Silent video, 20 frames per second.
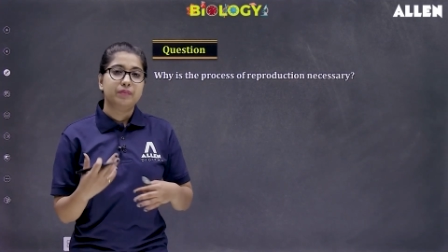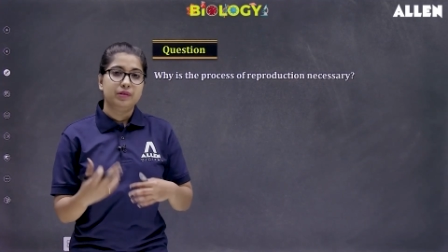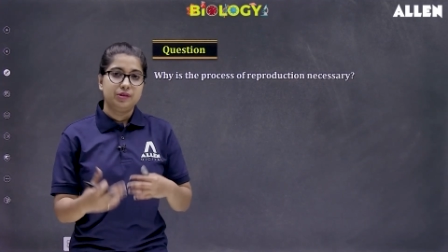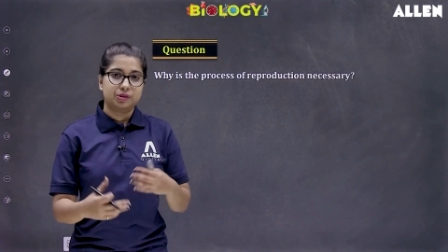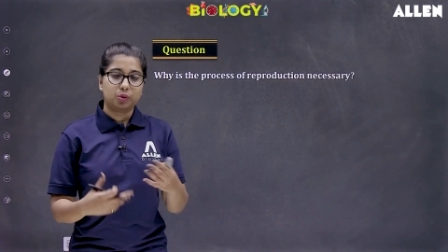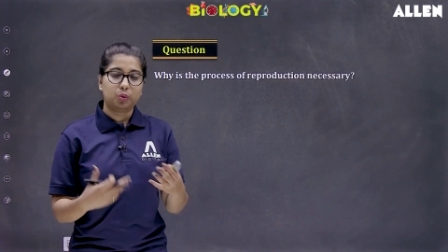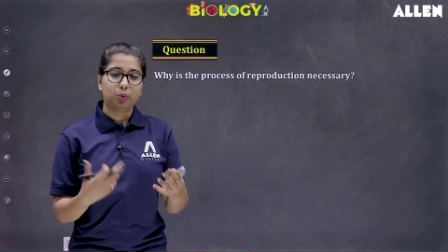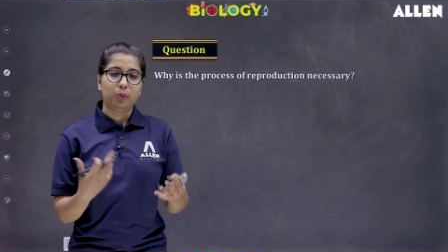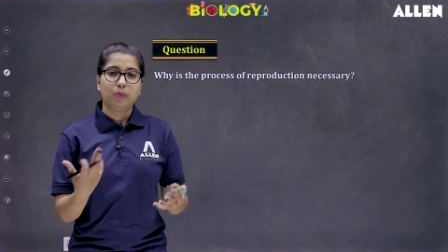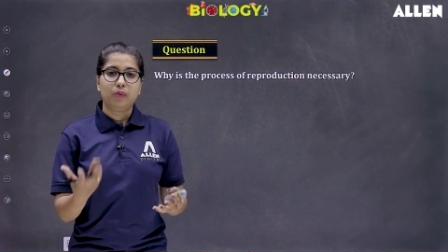
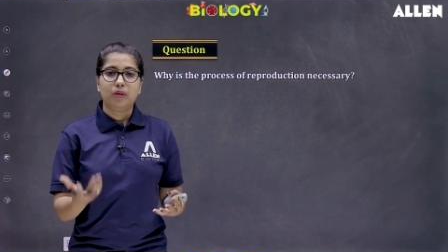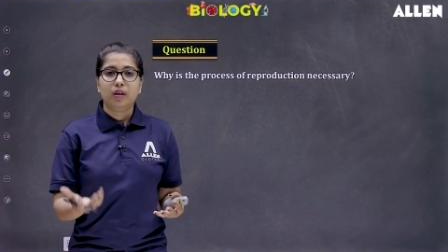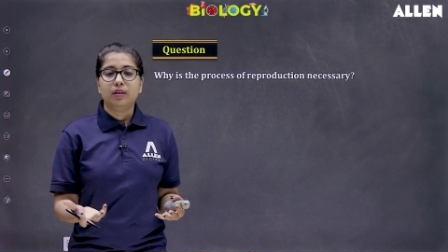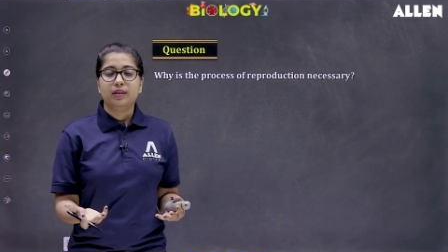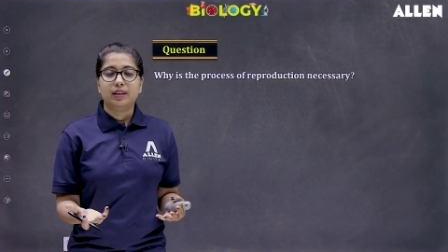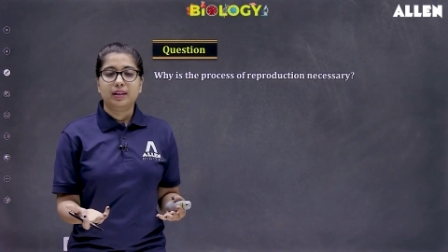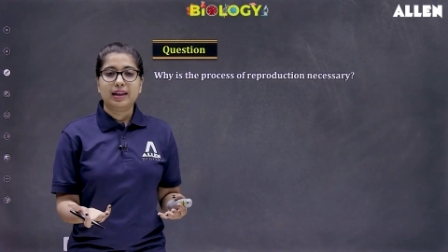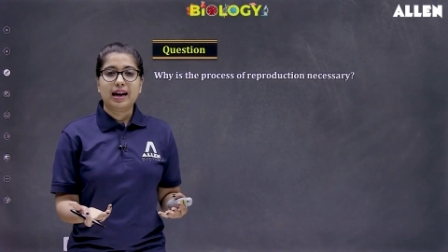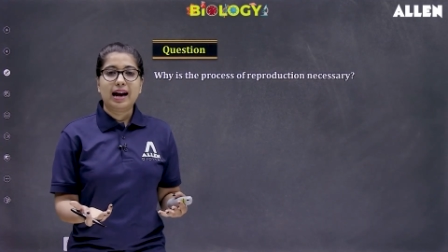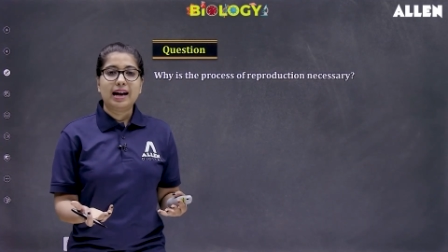So
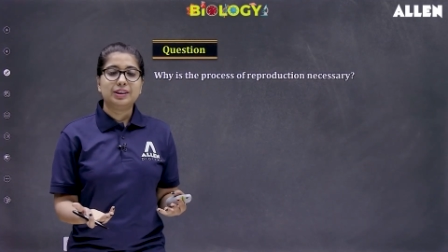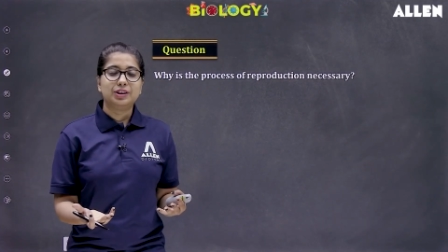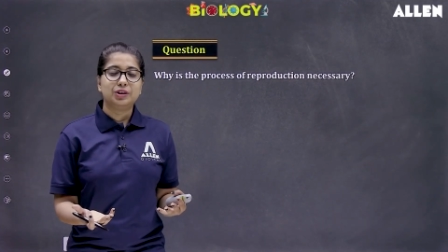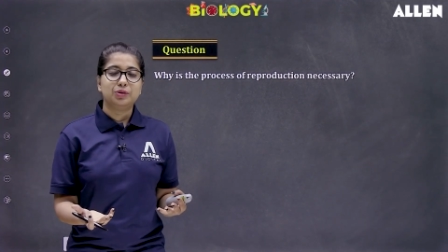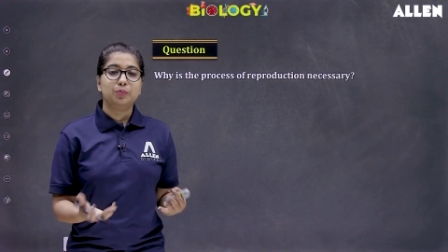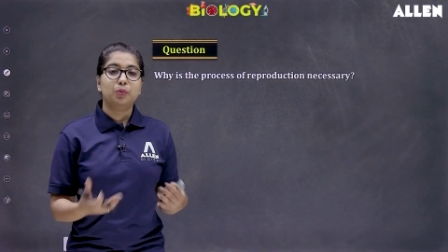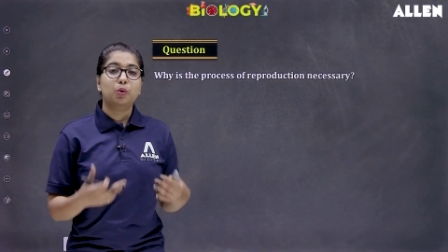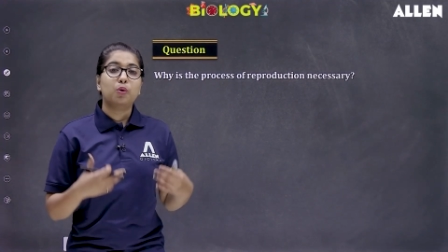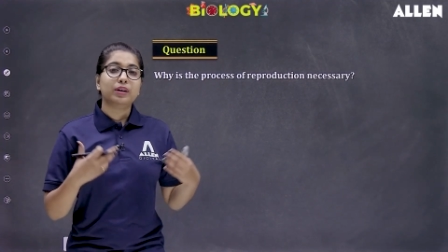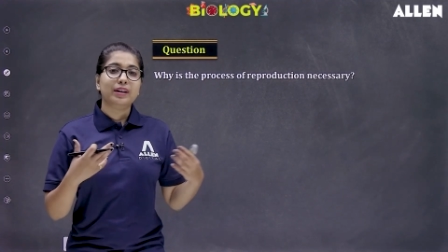the
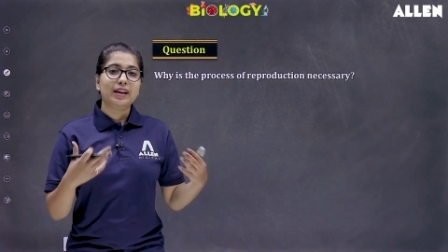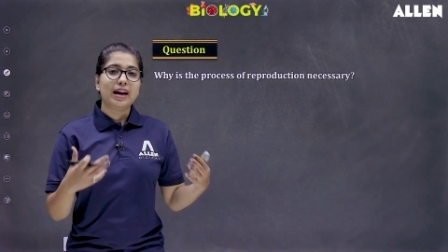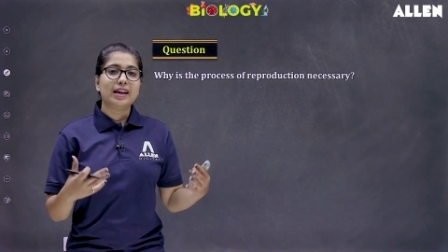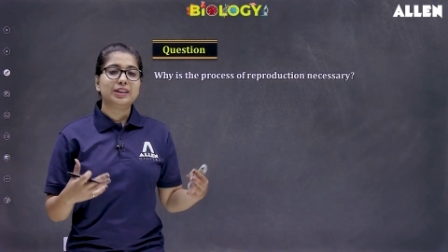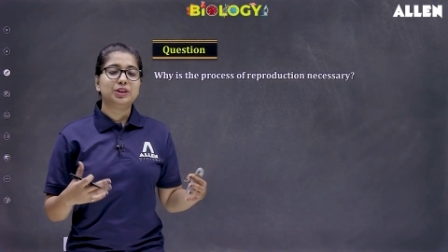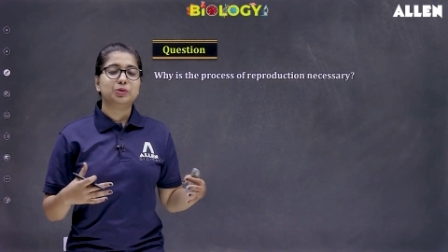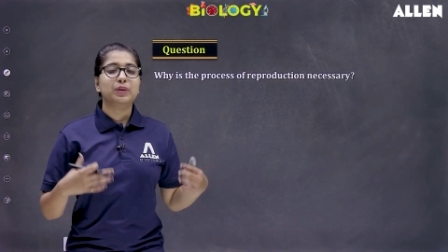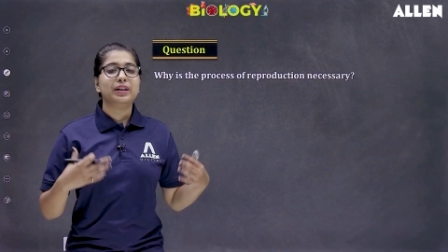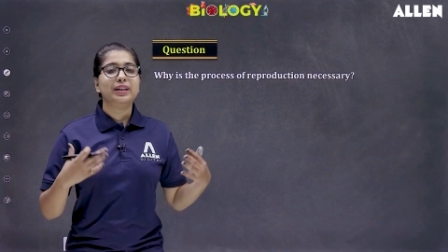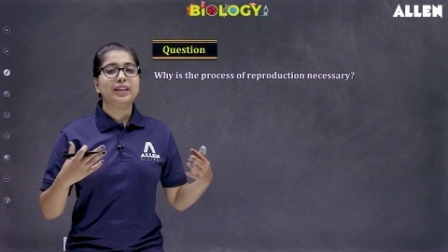cats, more
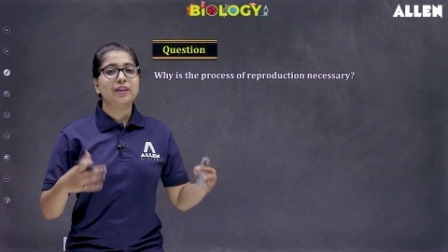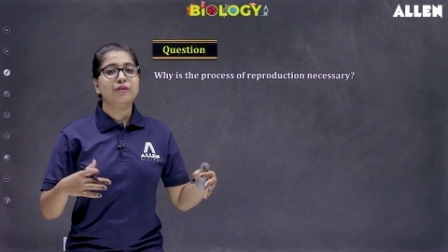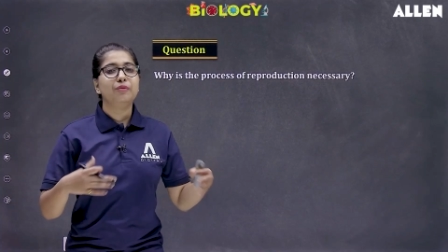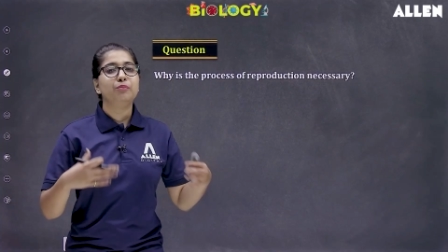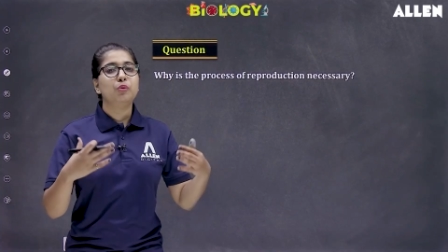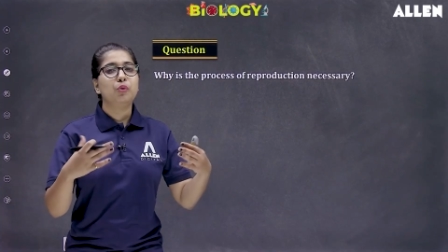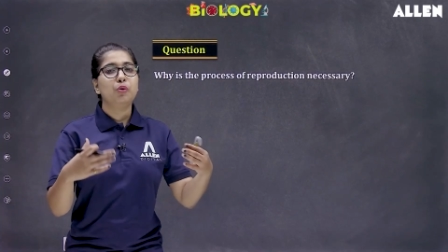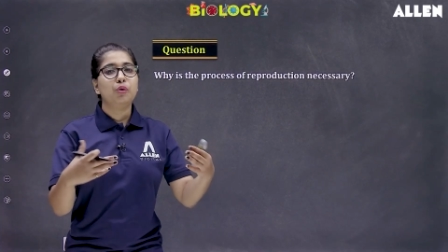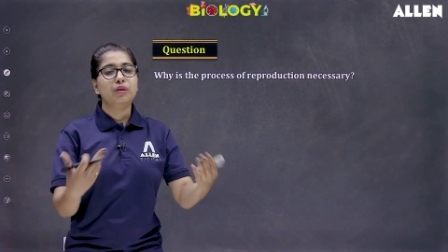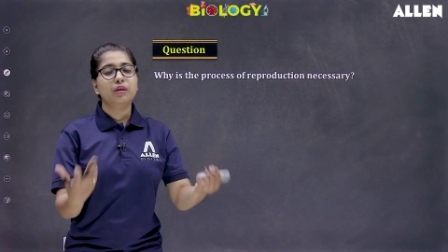cats will give
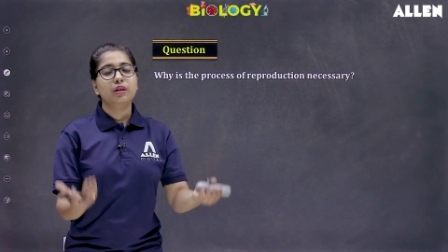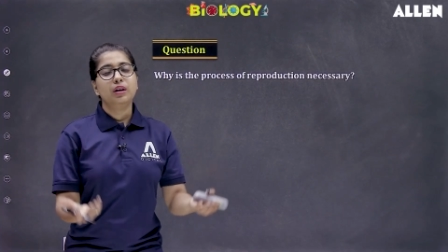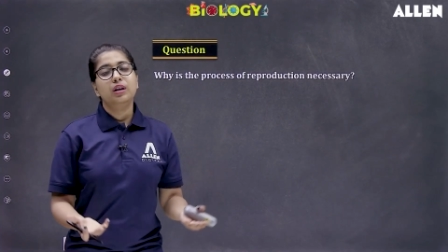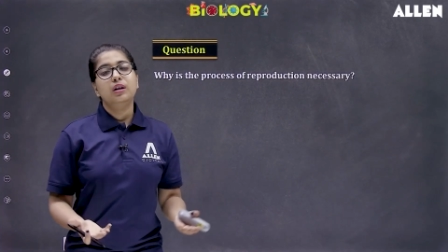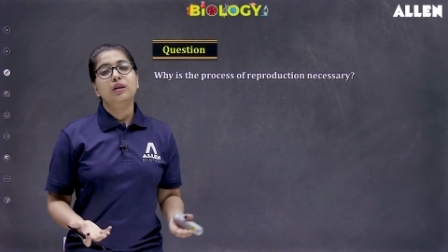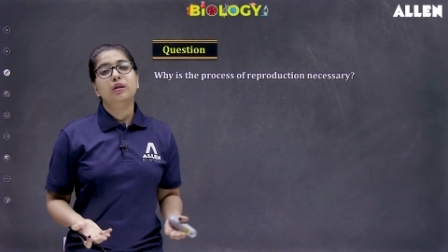more